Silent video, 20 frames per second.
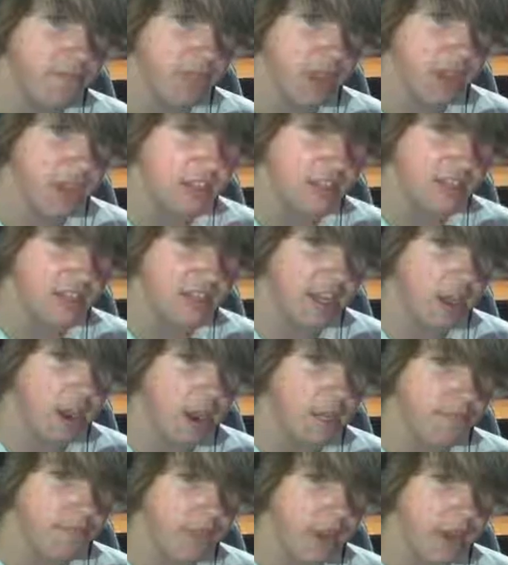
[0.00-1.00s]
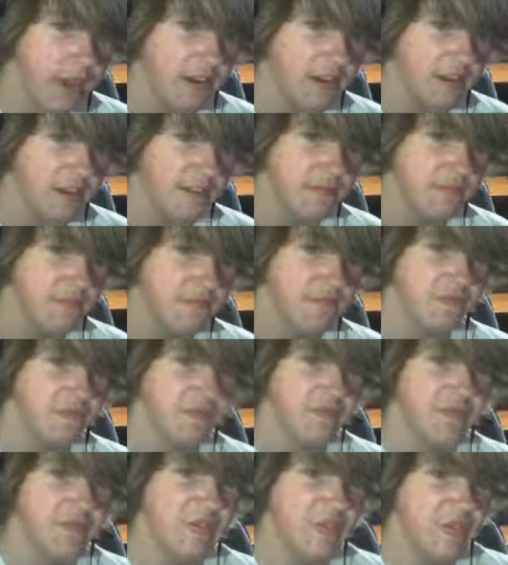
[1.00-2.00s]
Get, get off me.
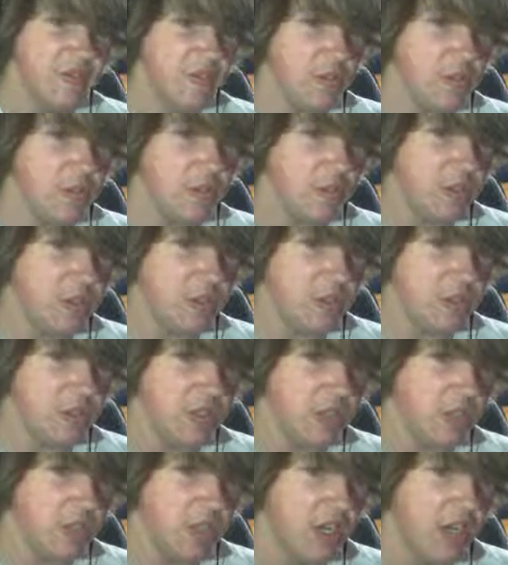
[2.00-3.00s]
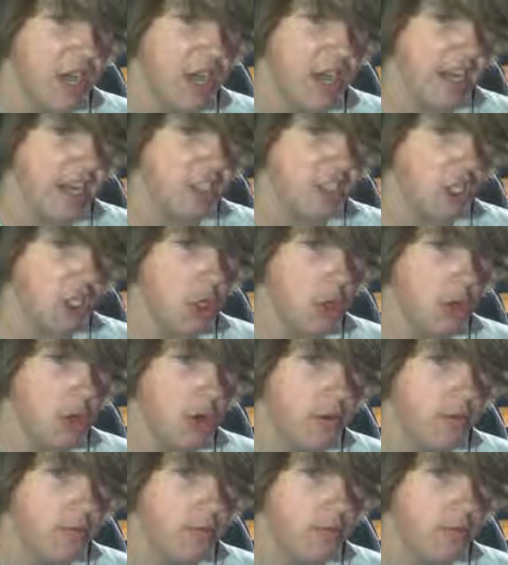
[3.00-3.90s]
Mm, I hate you.